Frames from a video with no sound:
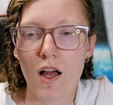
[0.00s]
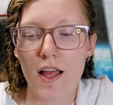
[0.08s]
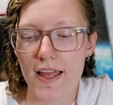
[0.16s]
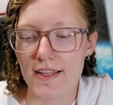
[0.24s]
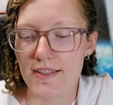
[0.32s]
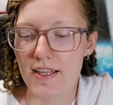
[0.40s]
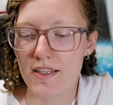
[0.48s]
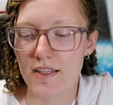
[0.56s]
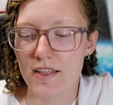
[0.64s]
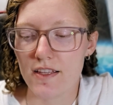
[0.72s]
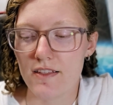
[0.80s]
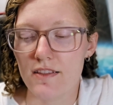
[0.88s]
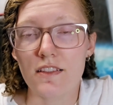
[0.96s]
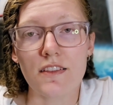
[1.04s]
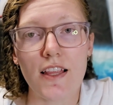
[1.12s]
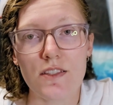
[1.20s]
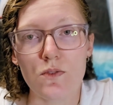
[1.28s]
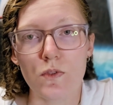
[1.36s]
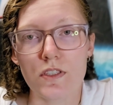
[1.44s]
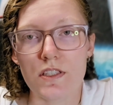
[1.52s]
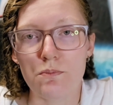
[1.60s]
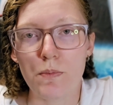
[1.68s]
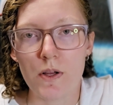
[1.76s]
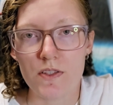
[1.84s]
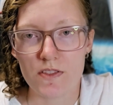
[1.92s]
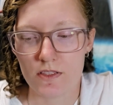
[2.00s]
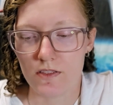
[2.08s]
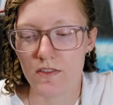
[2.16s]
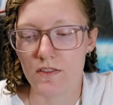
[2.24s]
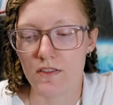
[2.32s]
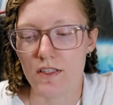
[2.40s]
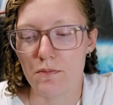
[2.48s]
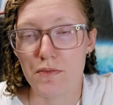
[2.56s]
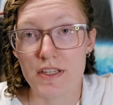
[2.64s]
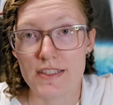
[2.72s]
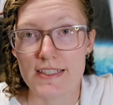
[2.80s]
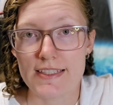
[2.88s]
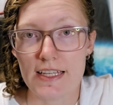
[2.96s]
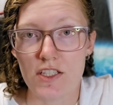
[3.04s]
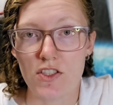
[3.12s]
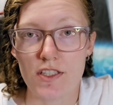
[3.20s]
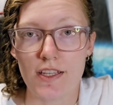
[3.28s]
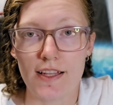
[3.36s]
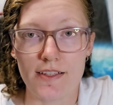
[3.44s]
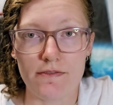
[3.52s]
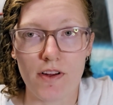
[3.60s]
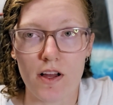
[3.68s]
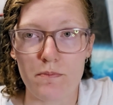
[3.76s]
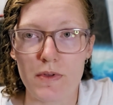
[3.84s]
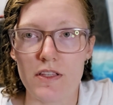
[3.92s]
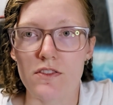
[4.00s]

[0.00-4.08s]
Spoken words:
And then the last one is personal presentation and environment.